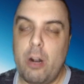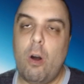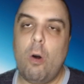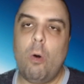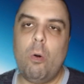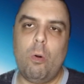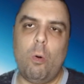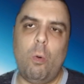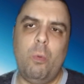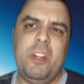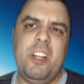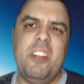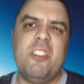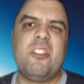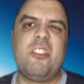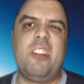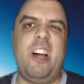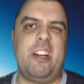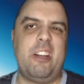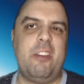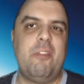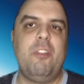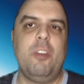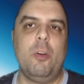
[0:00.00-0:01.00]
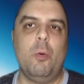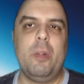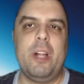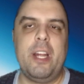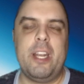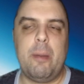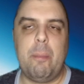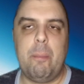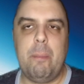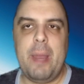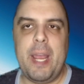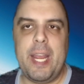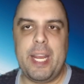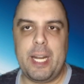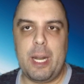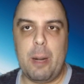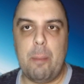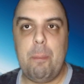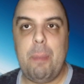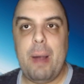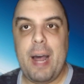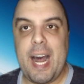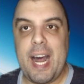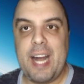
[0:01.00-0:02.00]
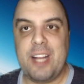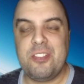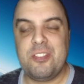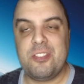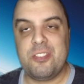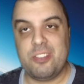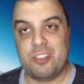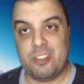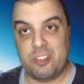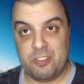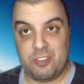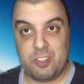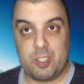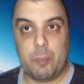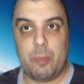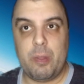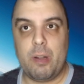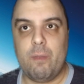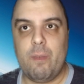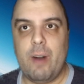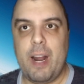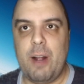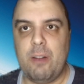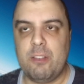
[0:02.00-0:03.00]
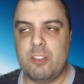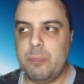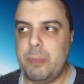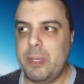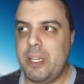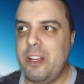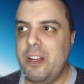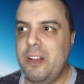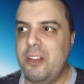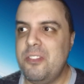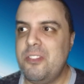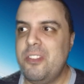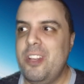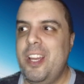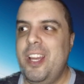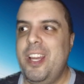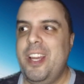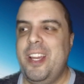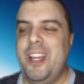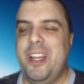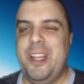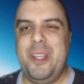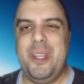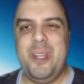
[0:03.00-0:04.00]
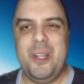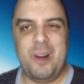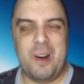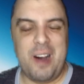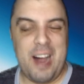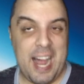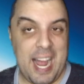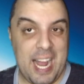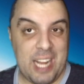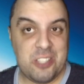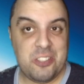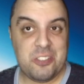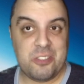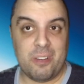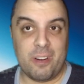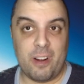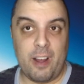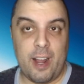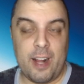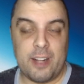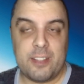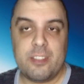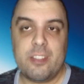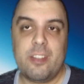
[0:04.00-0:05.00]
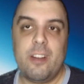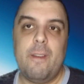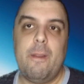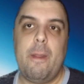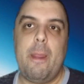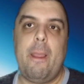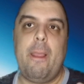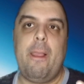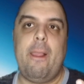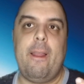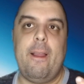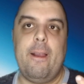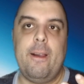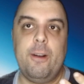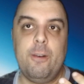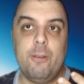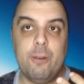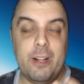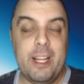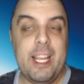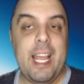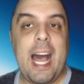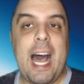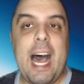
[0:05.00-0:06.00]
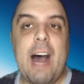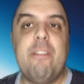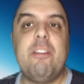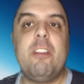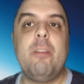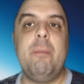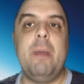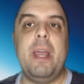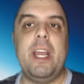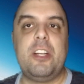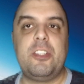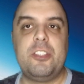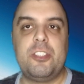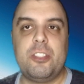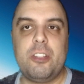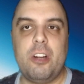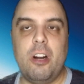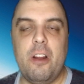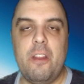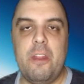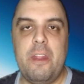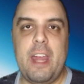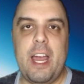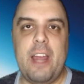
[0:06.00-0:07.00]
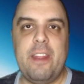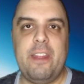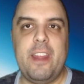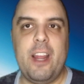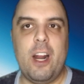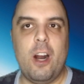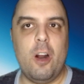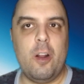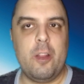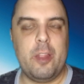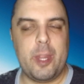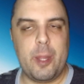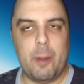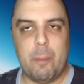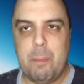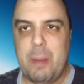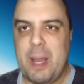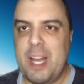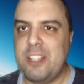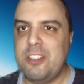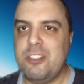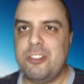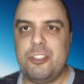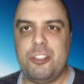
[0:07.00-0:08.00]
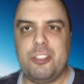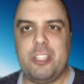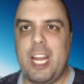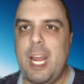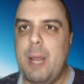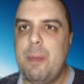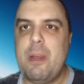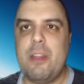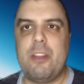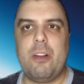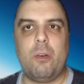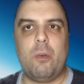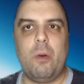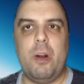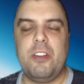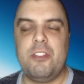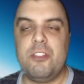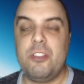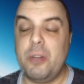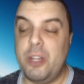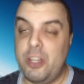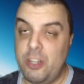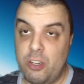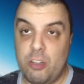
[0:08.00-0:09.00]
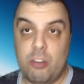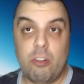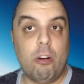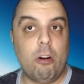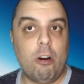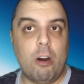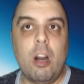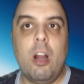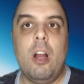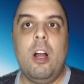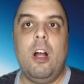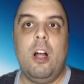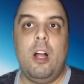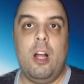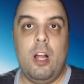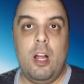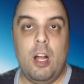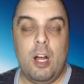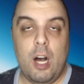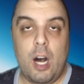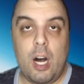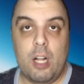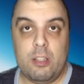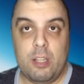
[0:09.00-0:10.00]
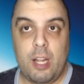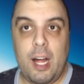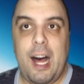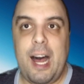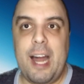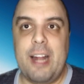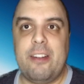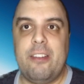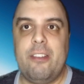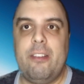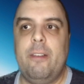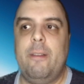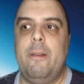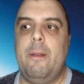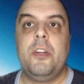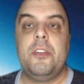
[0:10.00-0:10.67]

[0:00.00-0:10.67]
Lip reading: Only a select few will end up making it past some of the rounds because, astronauts, you really have to make sure that they're in the best shape, that they're going to endure a lot.